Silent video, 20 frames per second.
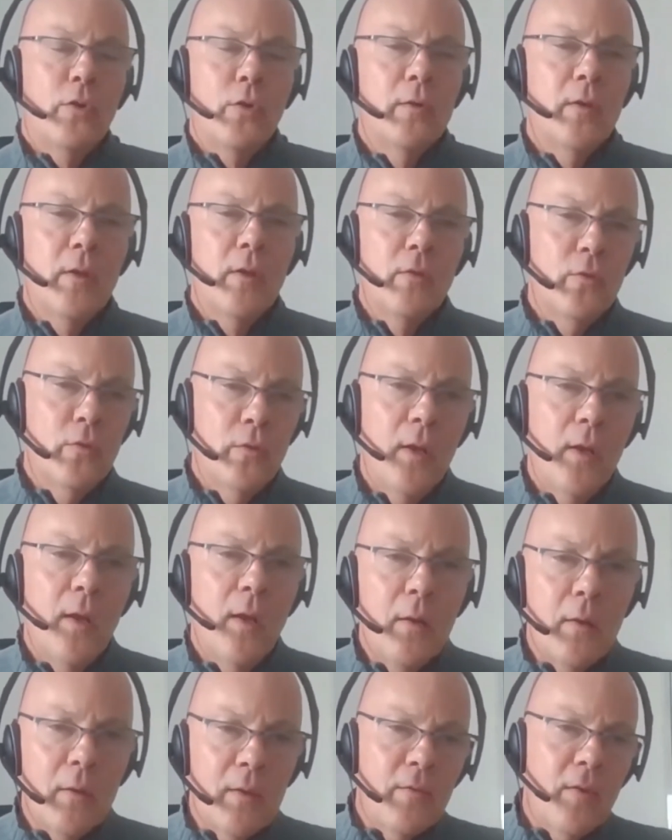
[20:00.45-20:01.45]
turned into an
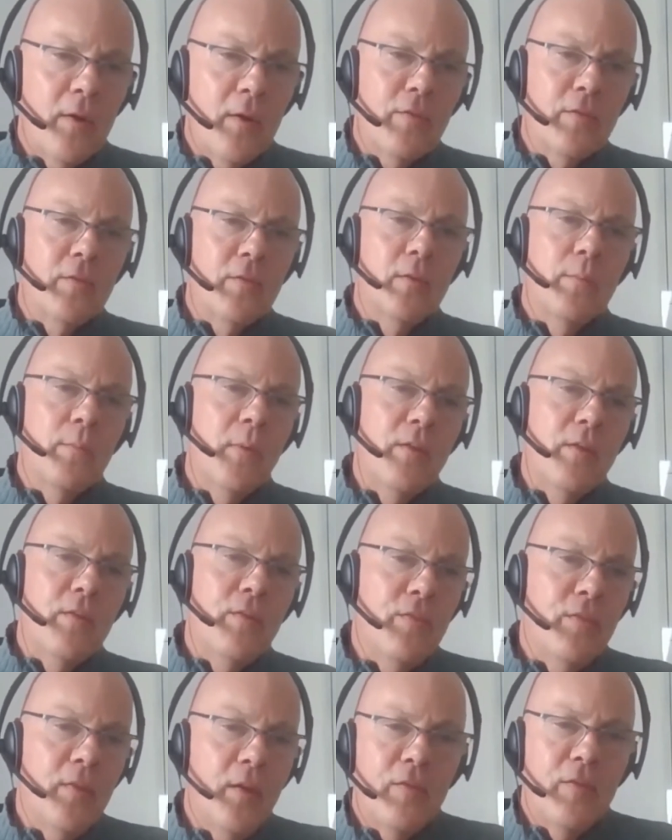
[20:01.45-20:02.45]
angel investor about
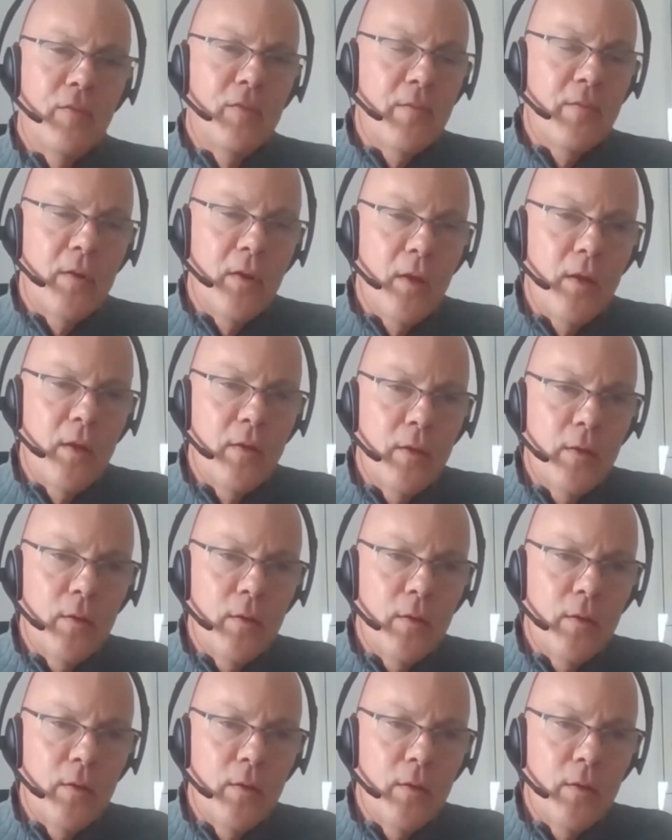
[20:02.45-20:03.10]
6, 7, 8